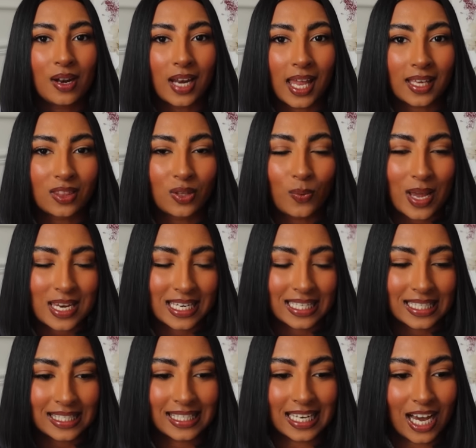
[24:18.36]
like the
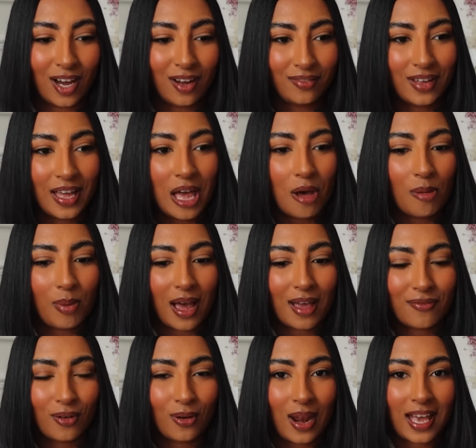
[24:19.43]
wedding stuff,
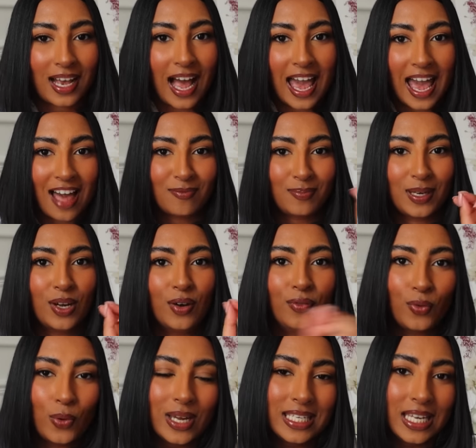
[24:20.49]
but I feel like I have been
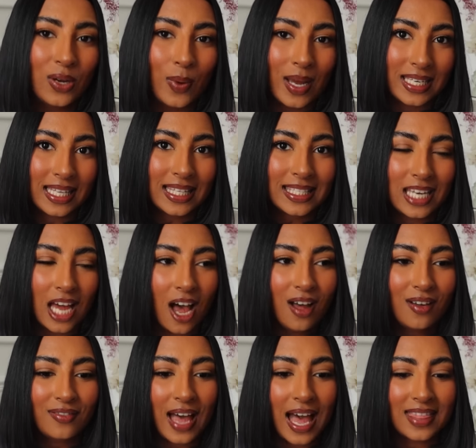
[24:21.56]
avoiding wedding
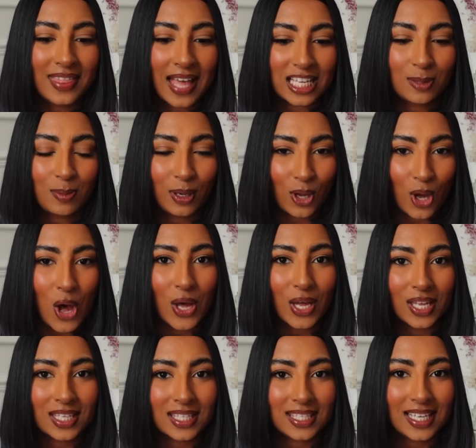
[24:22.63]
stuff, and that's
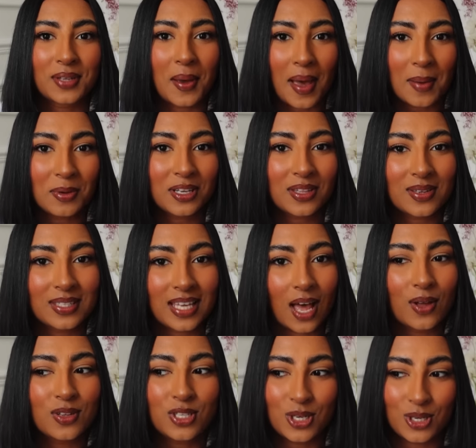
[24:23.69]
because, so I'm one of those
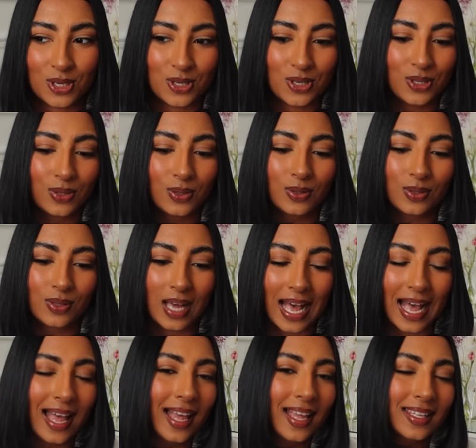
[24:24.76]
girls who
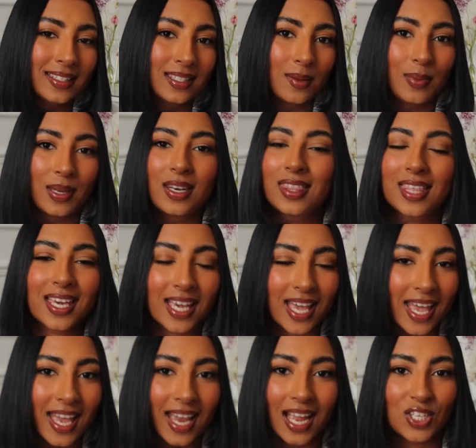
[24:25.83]
has been
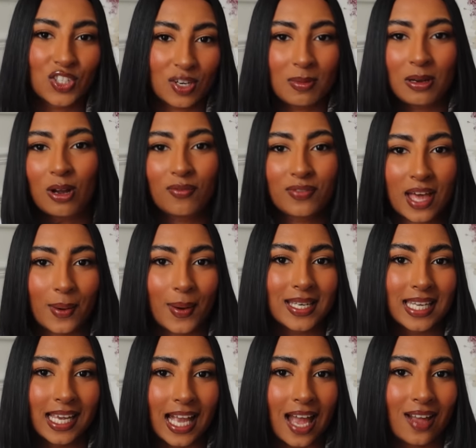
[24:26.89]
thinking and dreaming of their
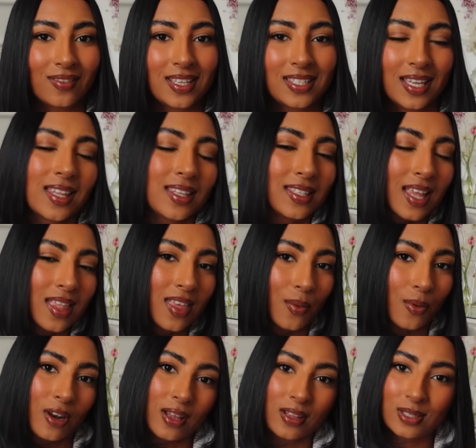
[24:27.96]
wedding ever since they
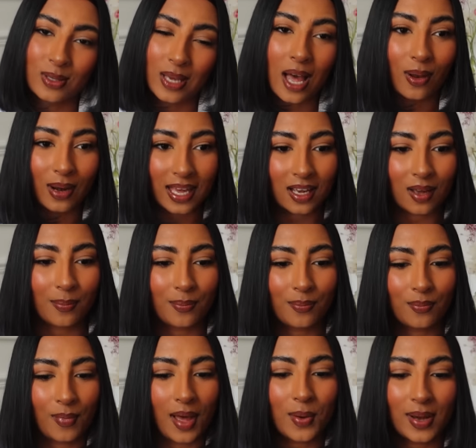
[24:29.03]
were a little girl. Like,
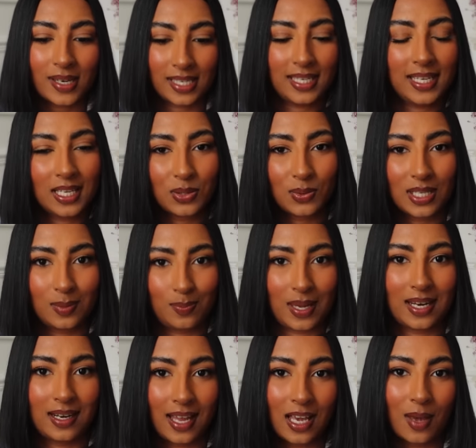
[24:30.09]
my wedding has always
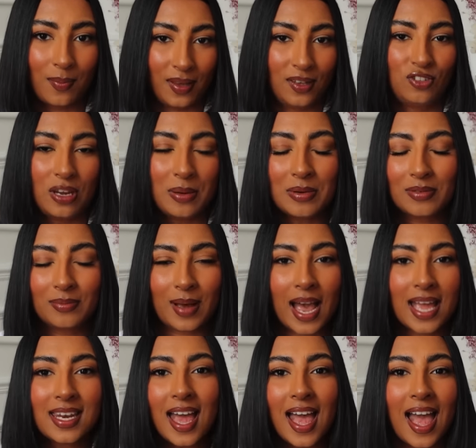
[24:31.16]
been like a big dream of
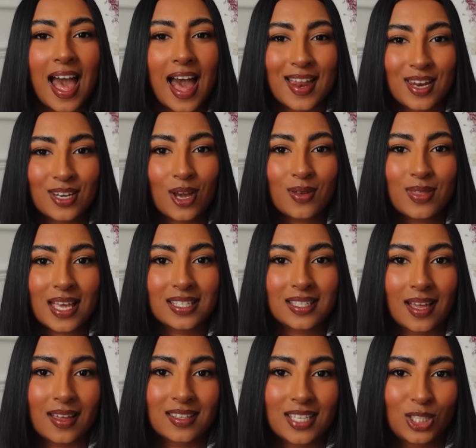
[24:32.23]
mine, and I know
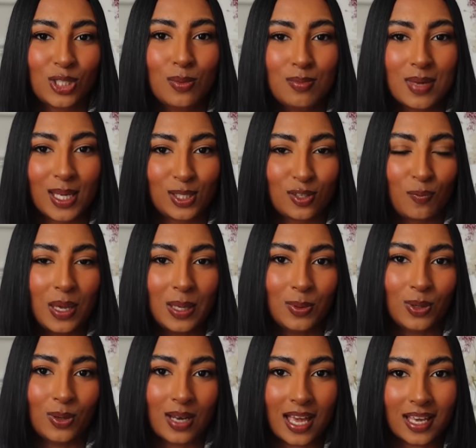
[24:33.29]
there's such a mix of
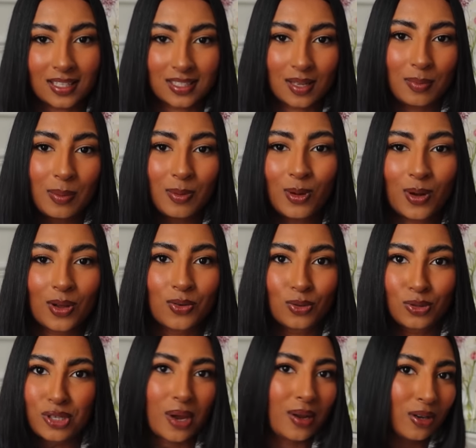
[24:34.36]
people who, like, some people who are
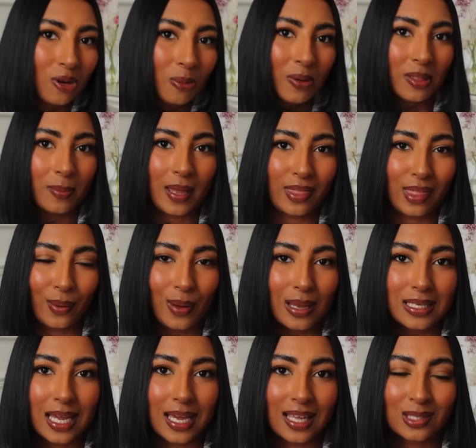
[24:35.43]
totally not bothered about their
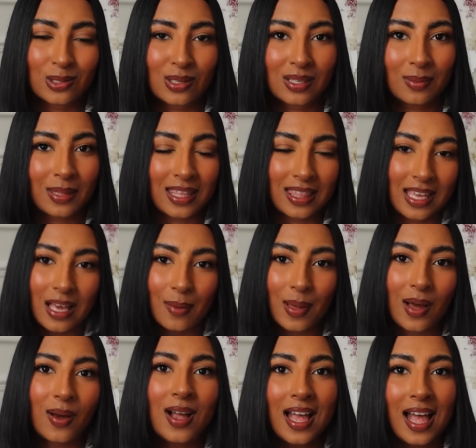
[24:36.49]
wedding, it's not something they think
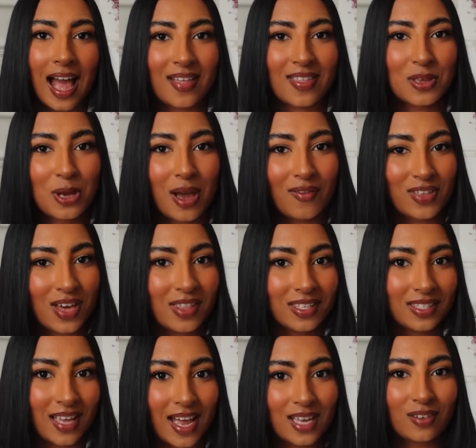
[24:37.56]
about, and then you have the
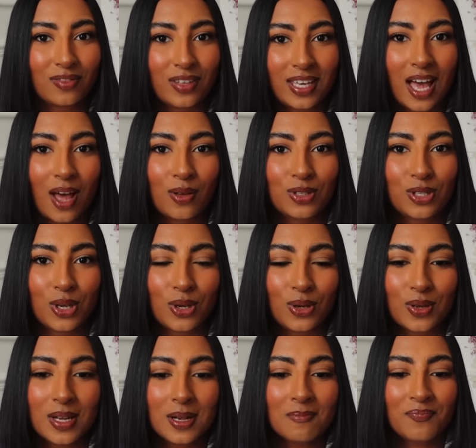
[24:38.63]
other side of the girls
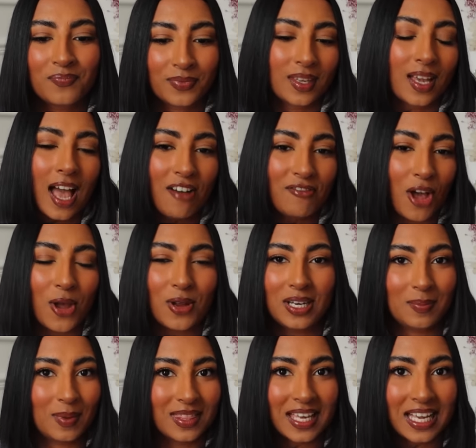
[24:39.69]
who have
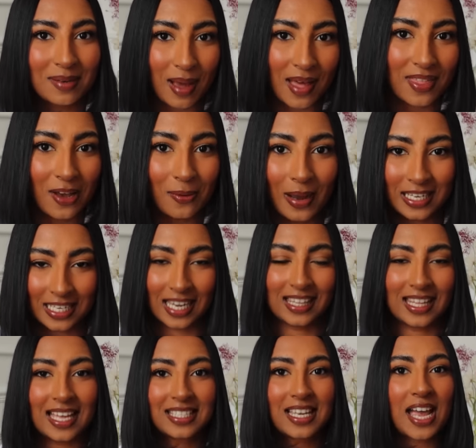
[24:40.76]
only been thinking about their wedding,
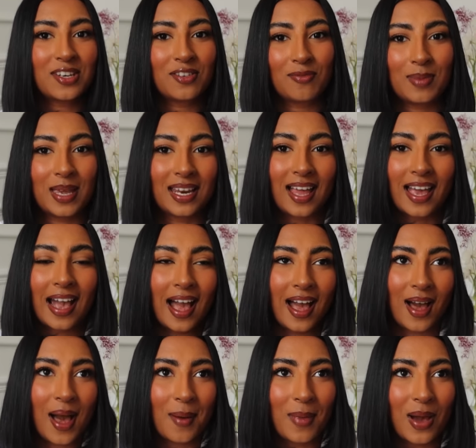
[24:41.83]
and that's kind of me. Like,
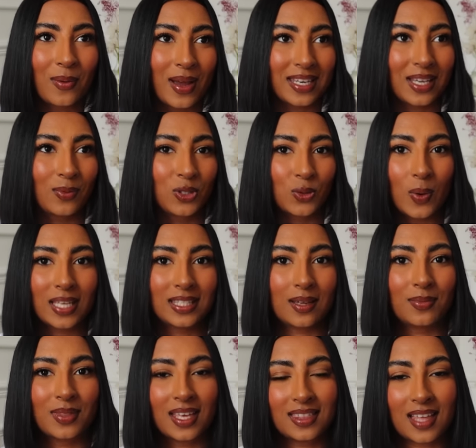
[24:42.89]
my wedding was always
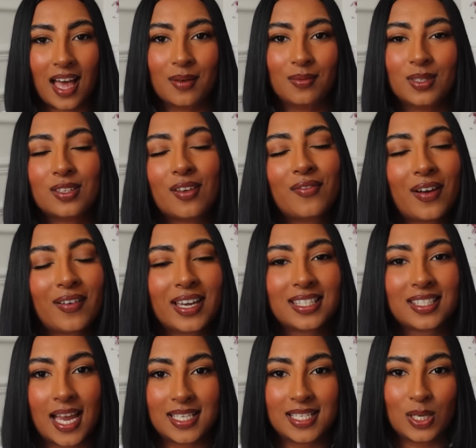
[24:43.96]
something that I was very
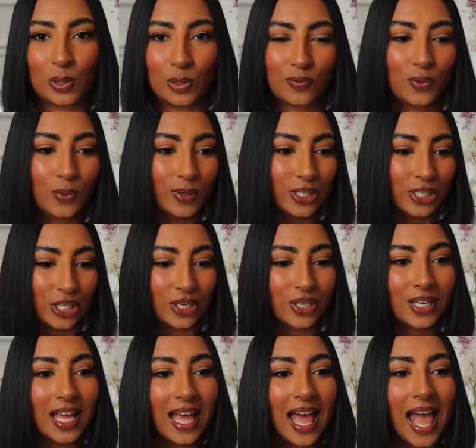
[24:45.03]
excited and looking forward
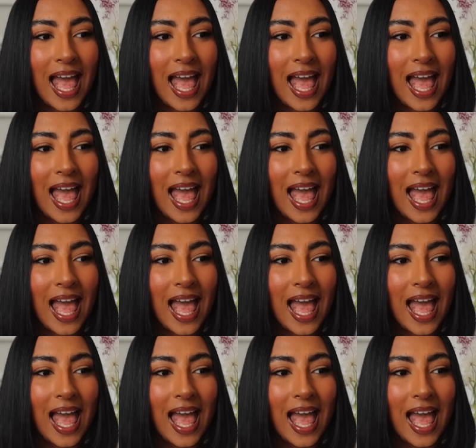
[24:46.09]
to,